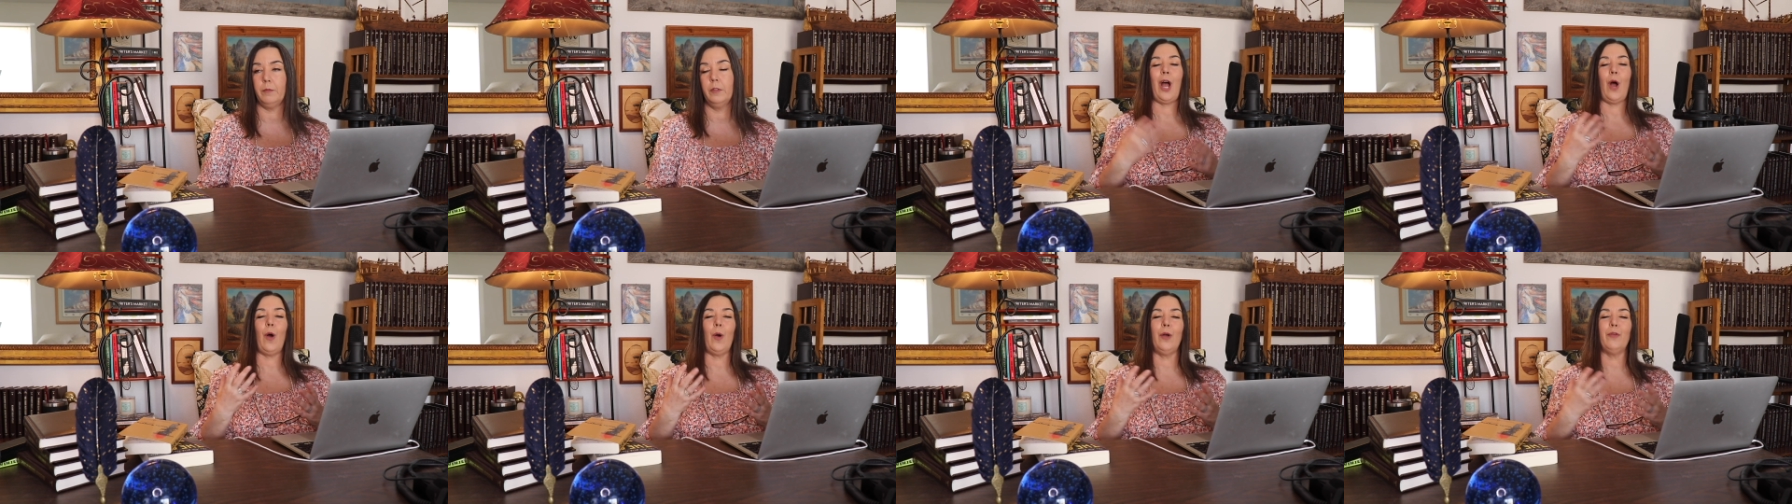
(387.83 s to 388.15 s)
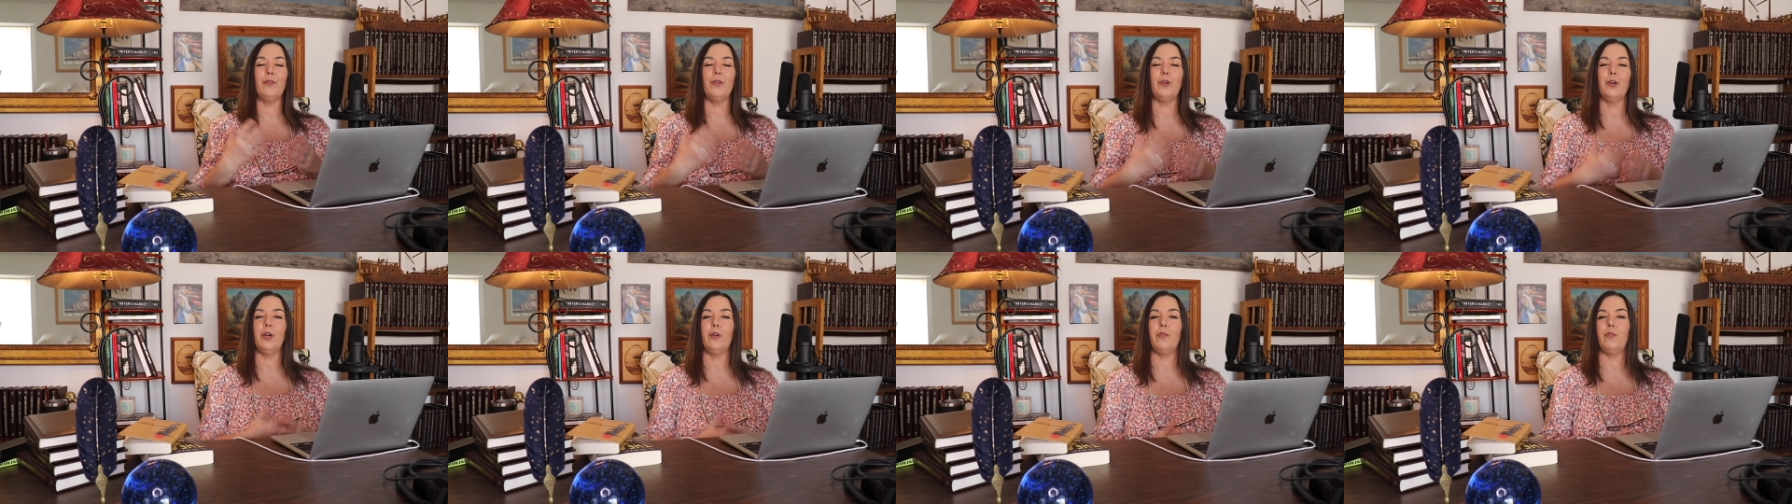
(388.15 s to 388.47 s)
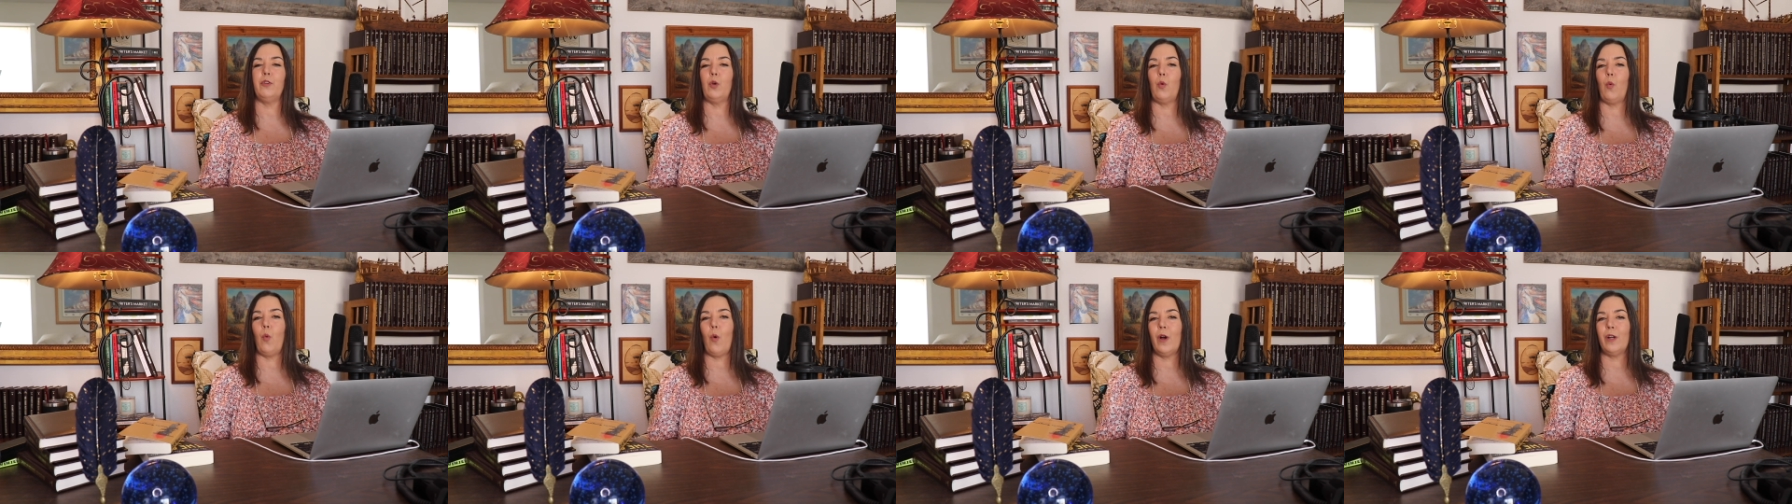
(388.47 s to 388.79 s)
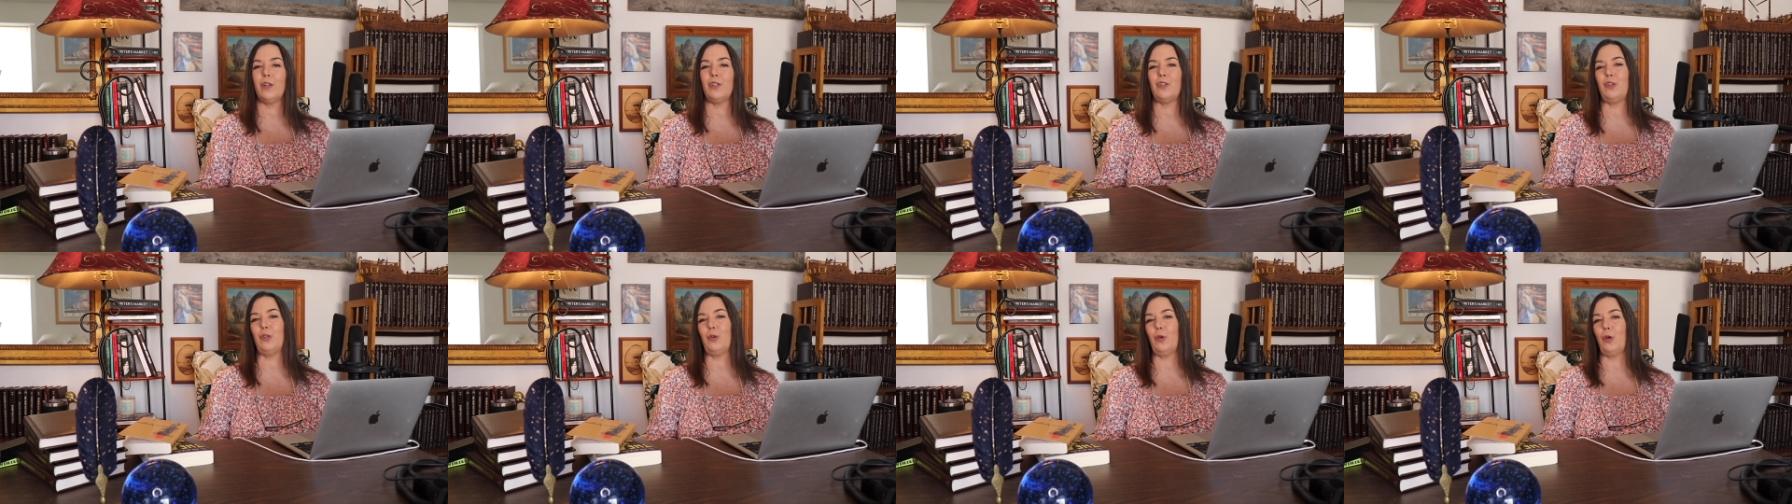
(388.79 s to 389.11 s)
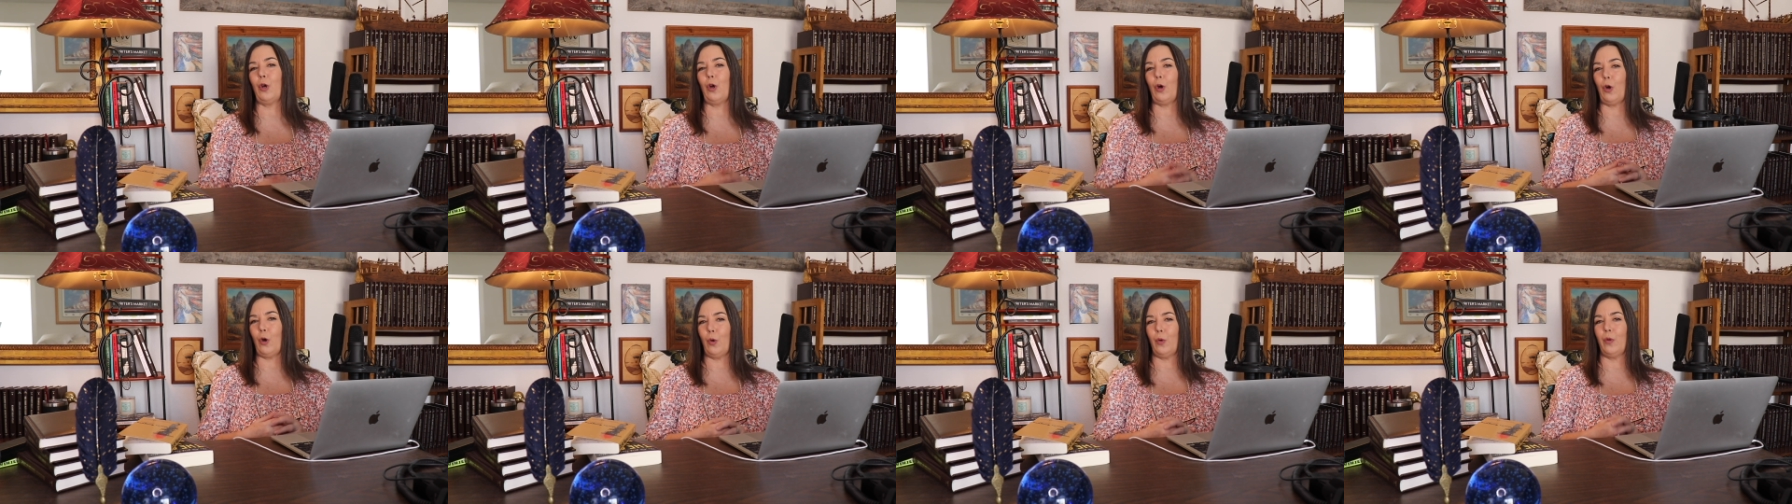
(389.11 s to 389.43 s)
However, if you want to
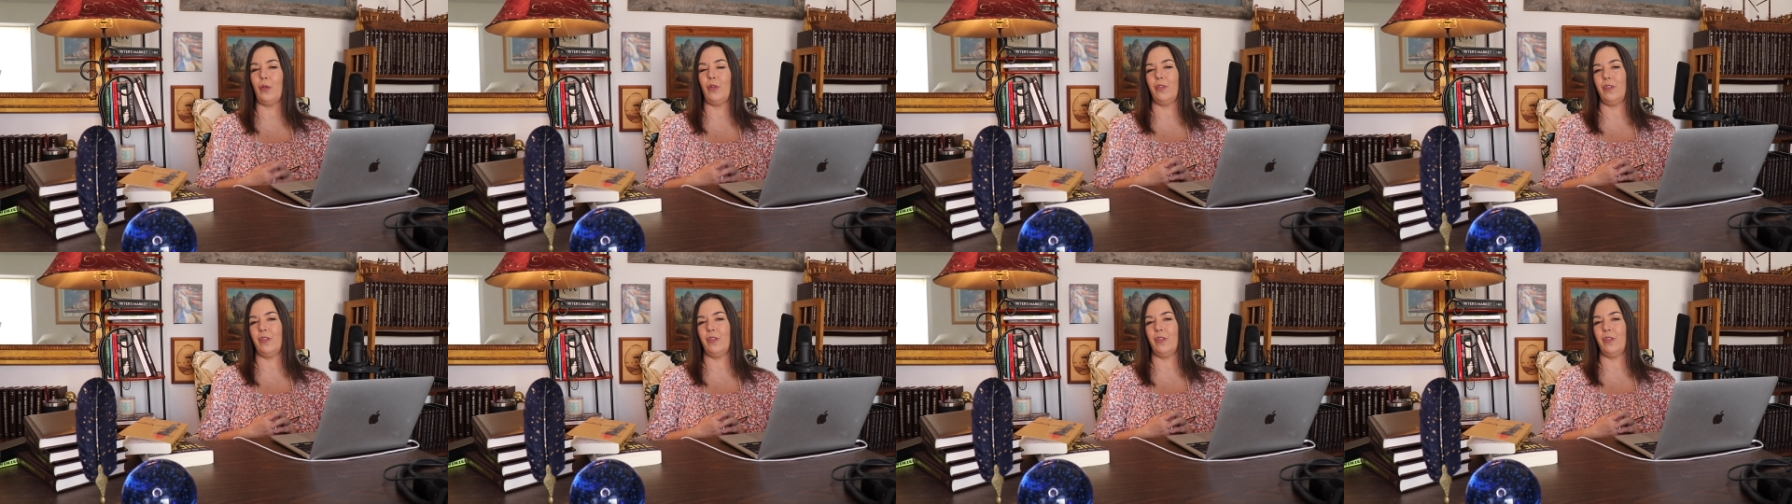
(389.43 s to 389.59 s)
go